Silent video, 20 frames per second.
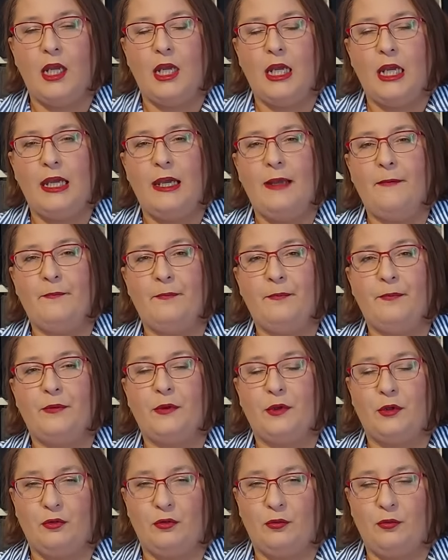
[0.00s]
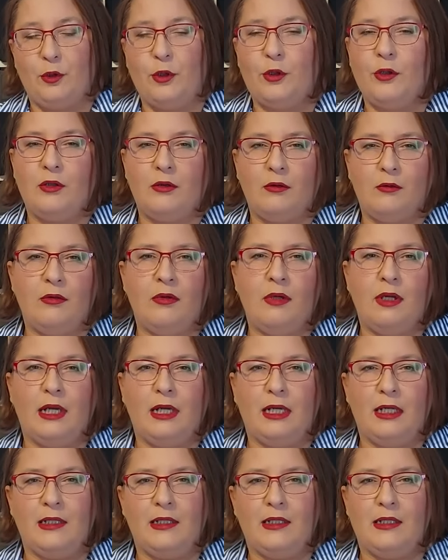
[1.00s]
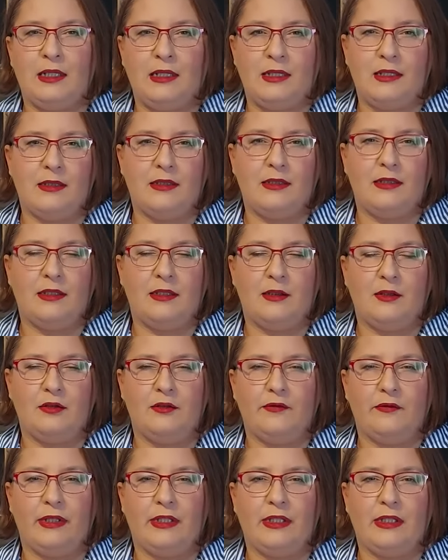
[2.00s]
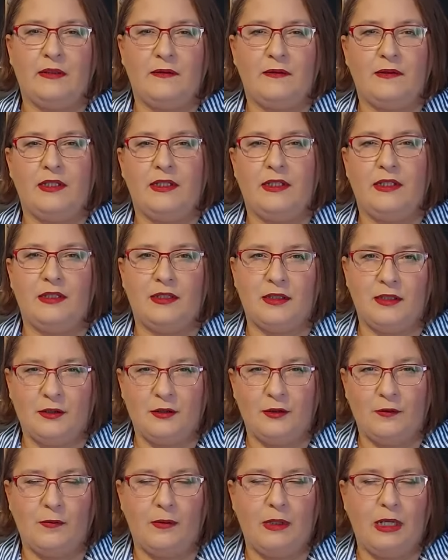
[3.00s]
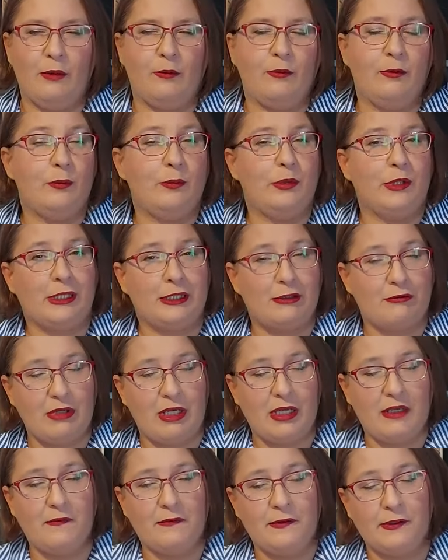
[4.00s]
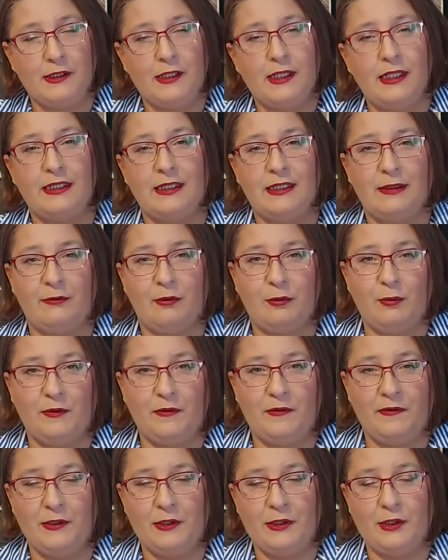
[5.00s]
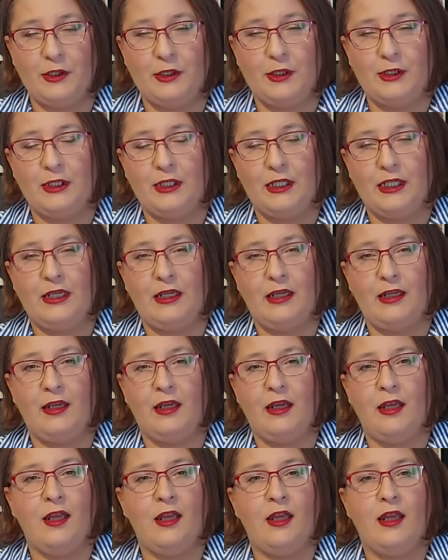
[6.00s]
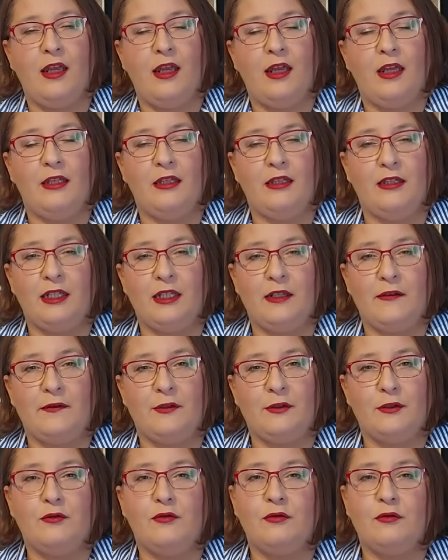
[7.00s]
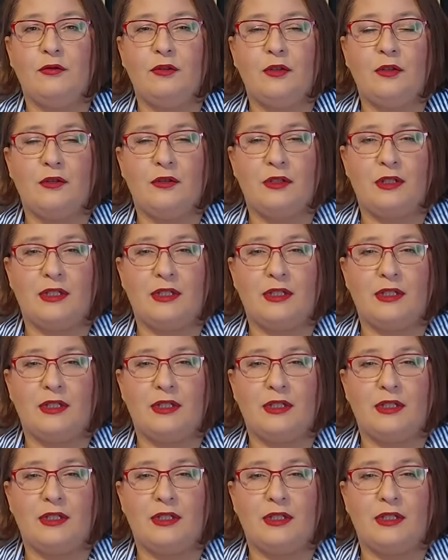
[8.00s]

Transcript: Um, Tomorrow Alice has a lot of activities, so I will be a driver and I will be finishing the cake in the afternoon. On